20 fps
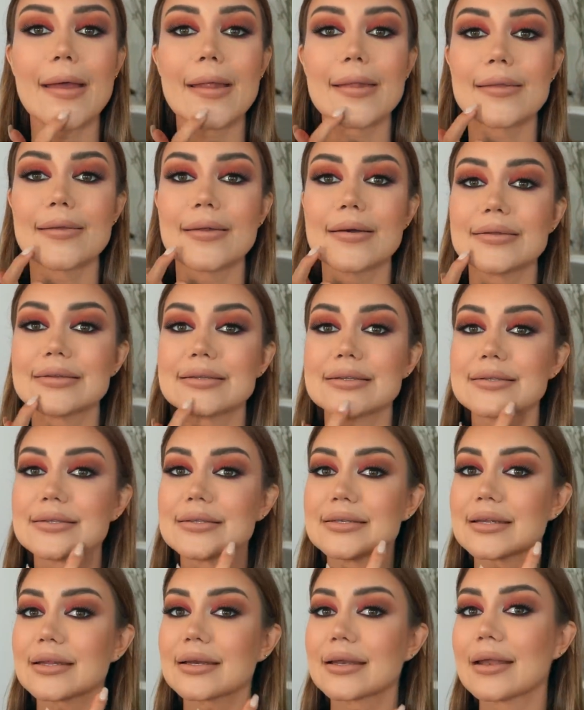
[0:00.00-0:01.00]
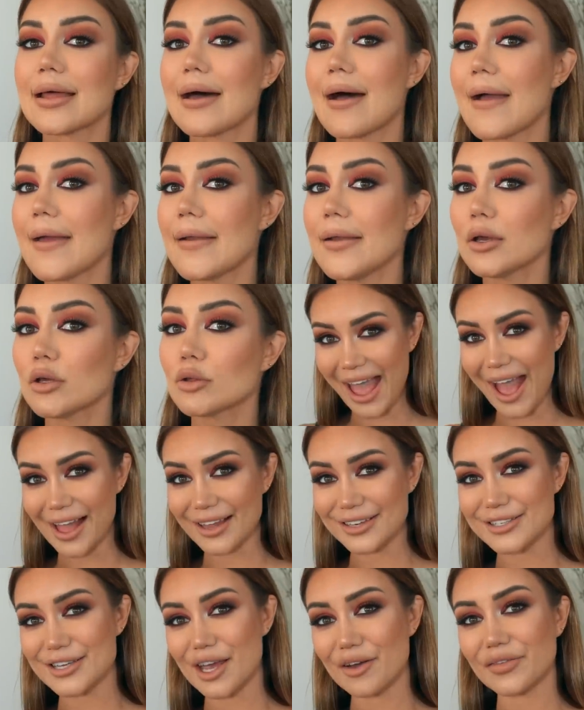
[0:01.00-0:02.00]
It's not a distinct line.
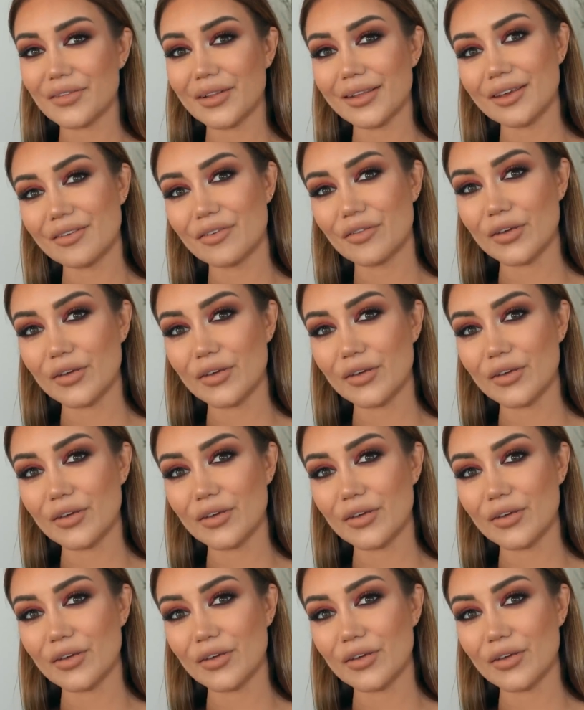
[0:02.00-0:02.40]
I definitely